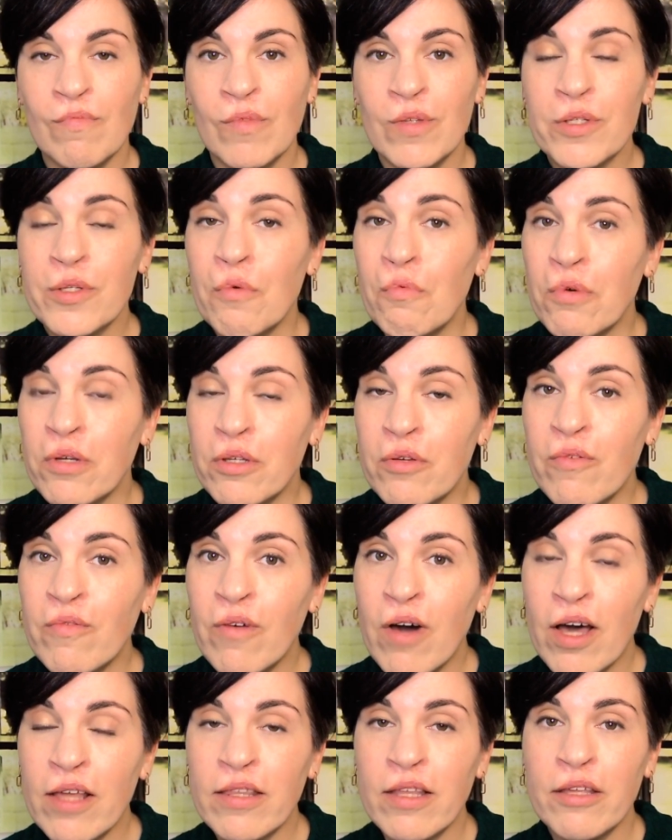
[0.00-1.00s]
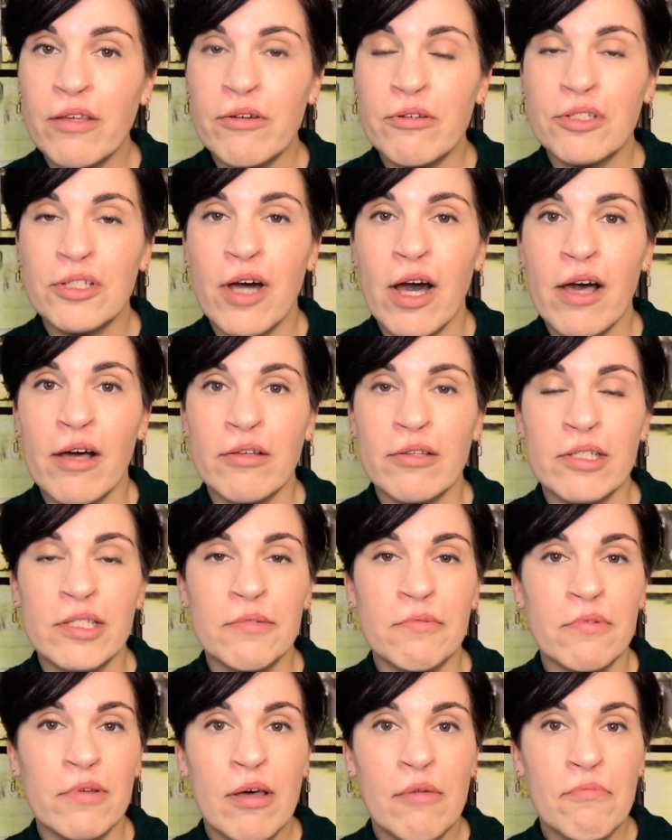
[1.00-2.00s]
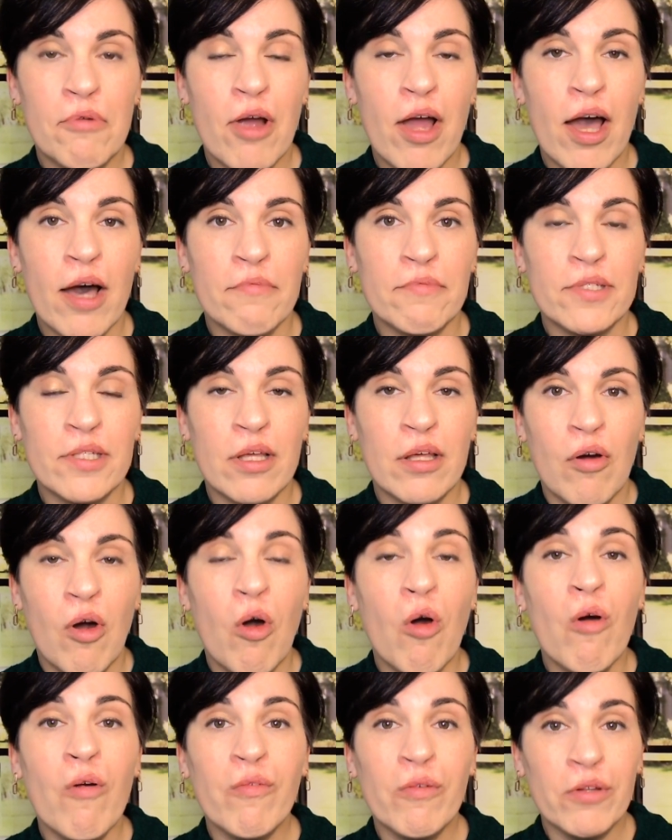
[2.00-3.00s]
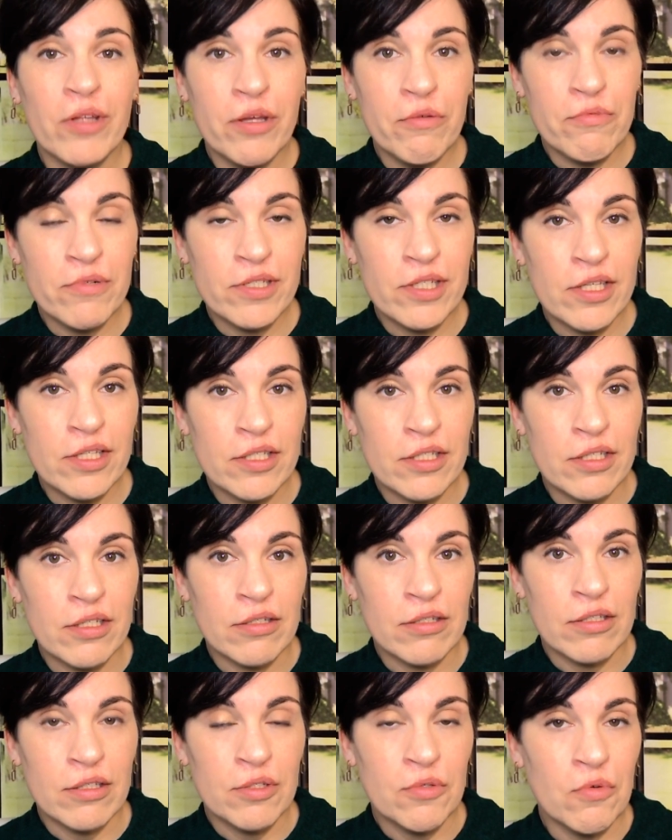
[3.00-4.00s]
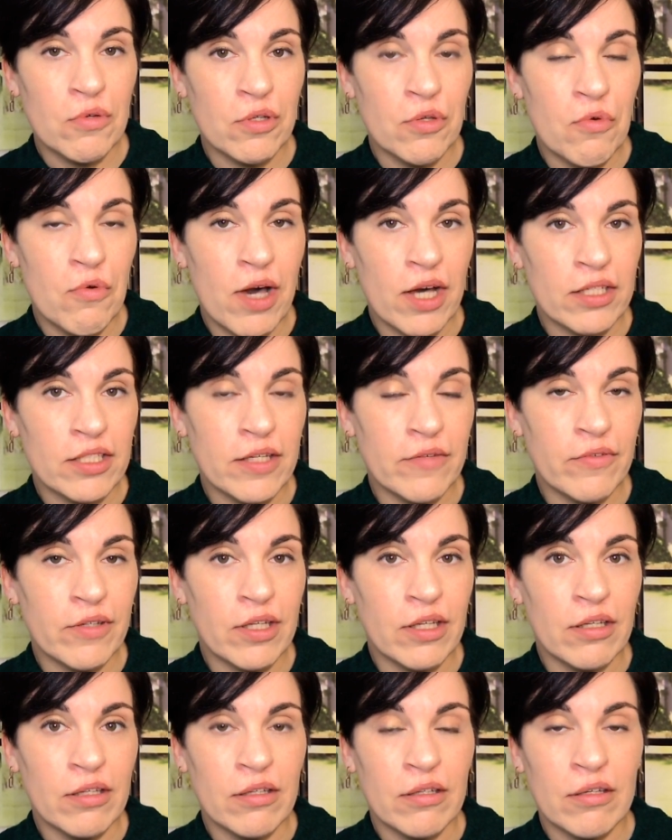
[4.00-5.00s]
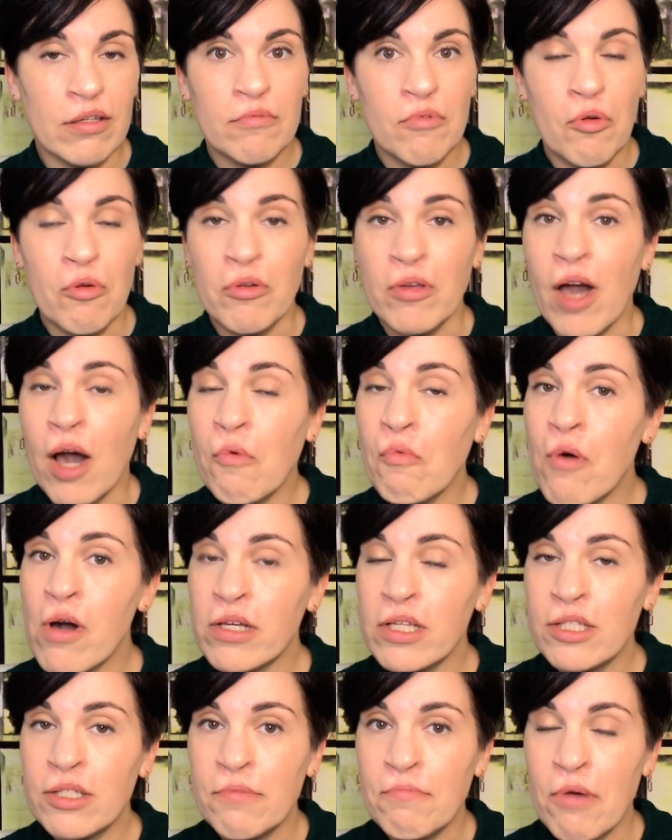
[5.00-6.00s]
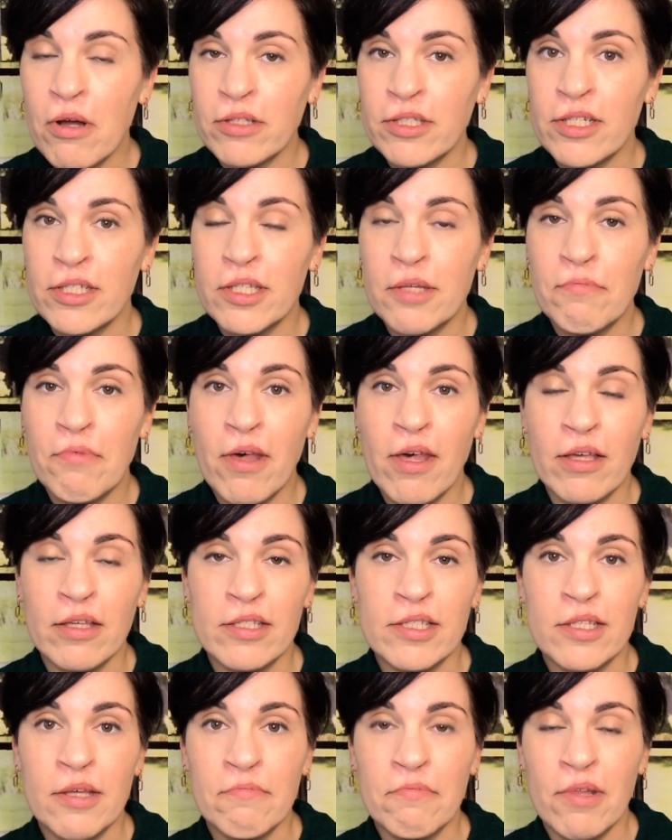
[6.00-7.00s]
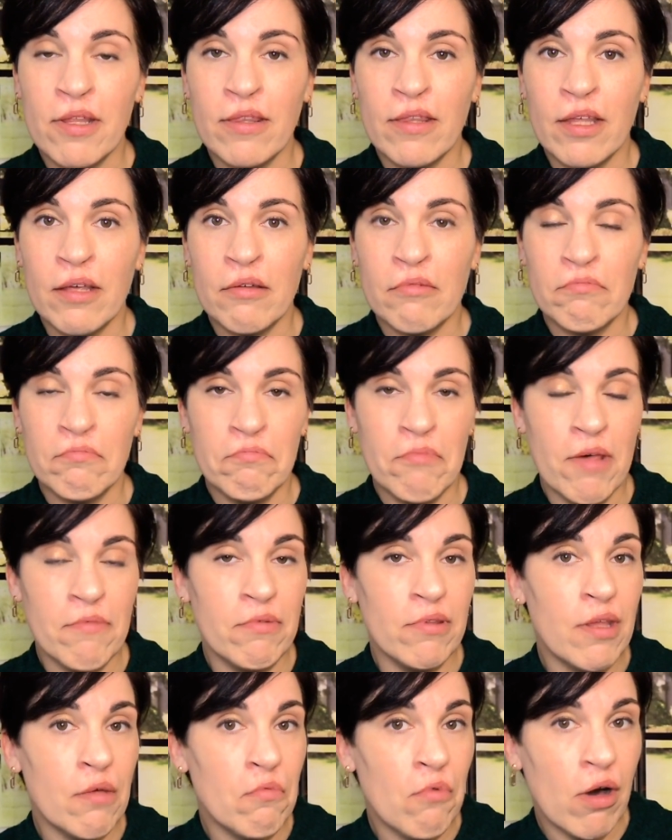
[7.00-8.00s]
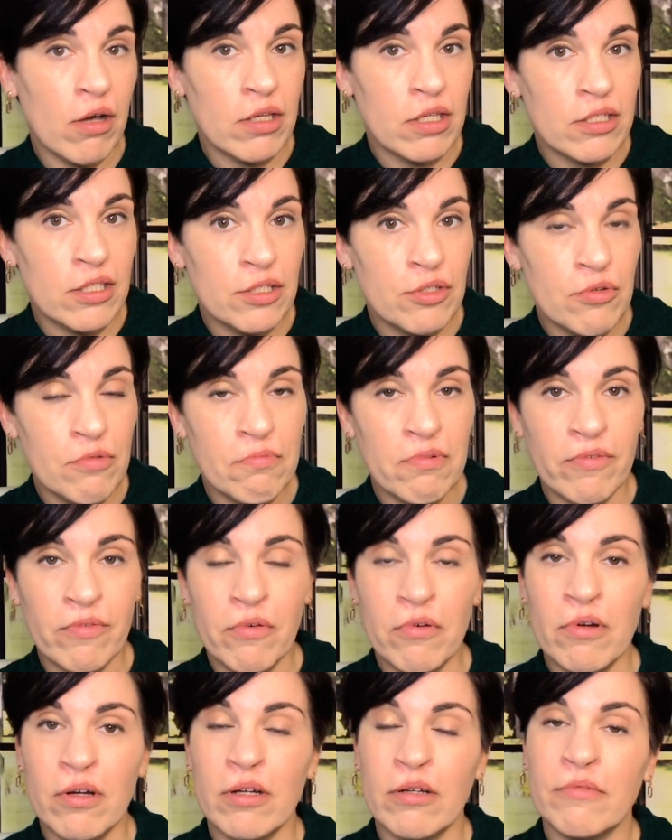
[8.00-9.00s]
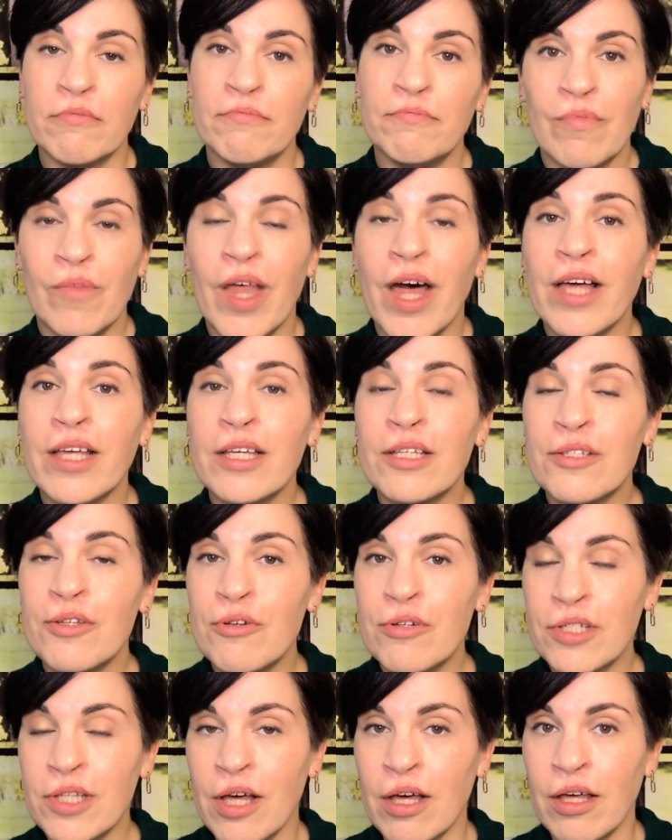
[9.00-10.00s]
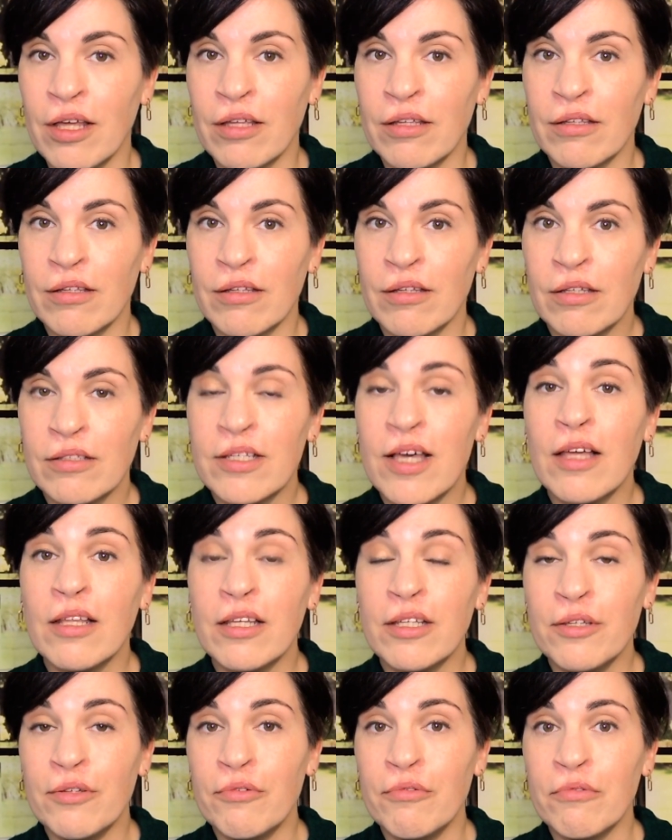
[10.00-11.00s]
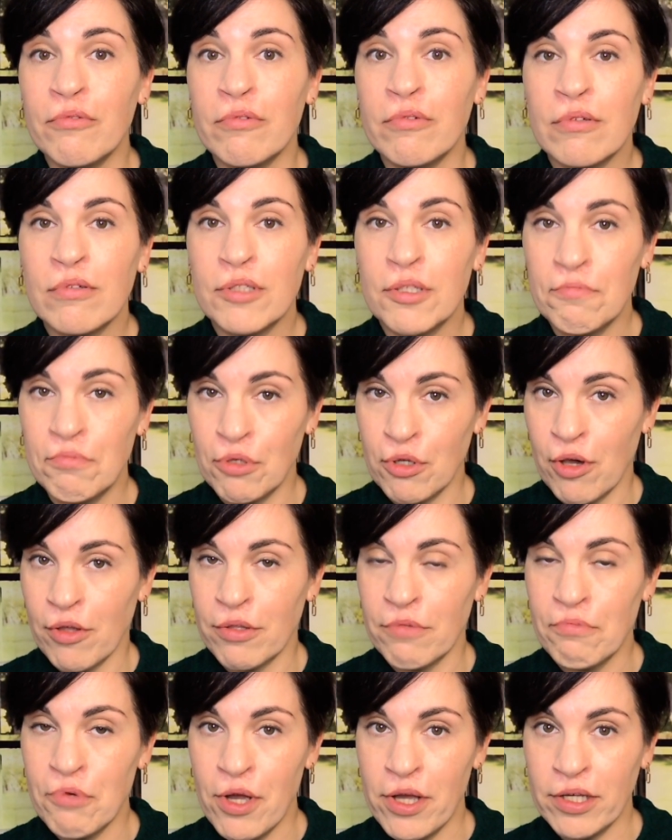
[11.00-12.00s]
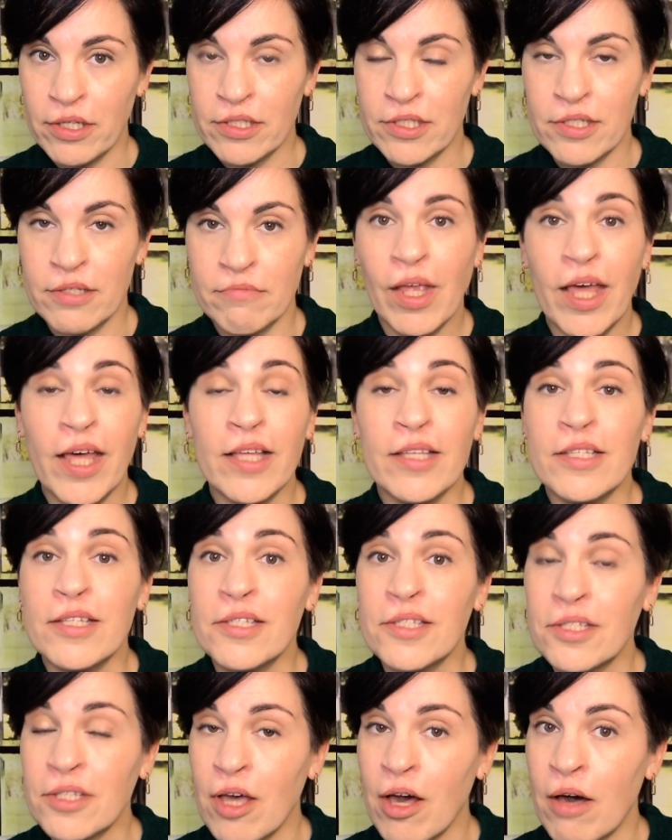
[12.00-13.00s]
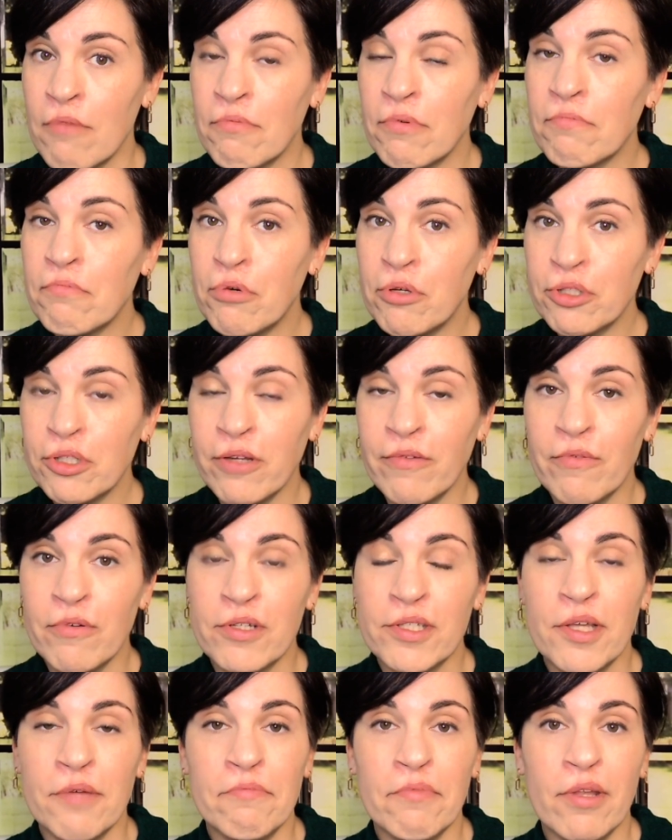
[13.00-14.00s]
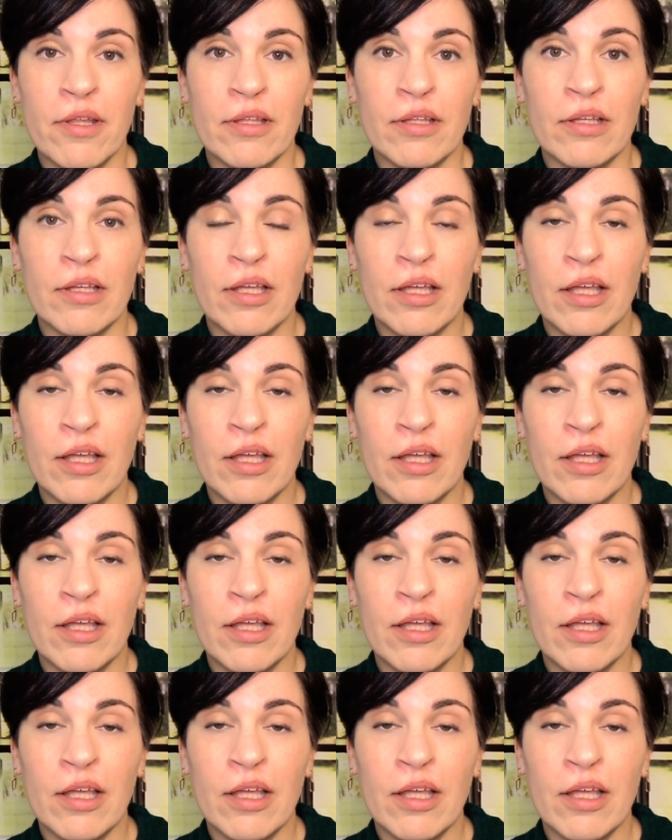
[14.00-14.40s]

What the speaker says: So when you find that your child is perhaps overly resistant to a new activity, or not wanting to participate in something that maybe they wanted to do before, that is your sign telling you to put on the brakes and to stop pushing for something